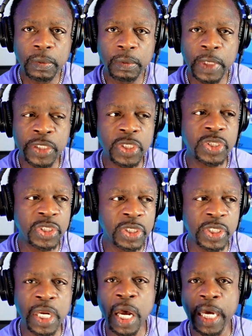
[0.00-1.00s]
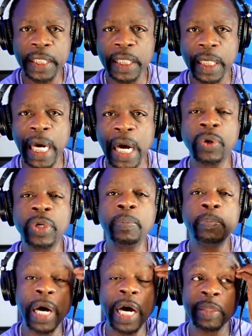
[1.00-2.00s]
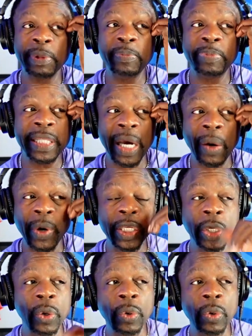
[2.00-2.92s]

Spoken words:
It just does not. How could it possibly be that way?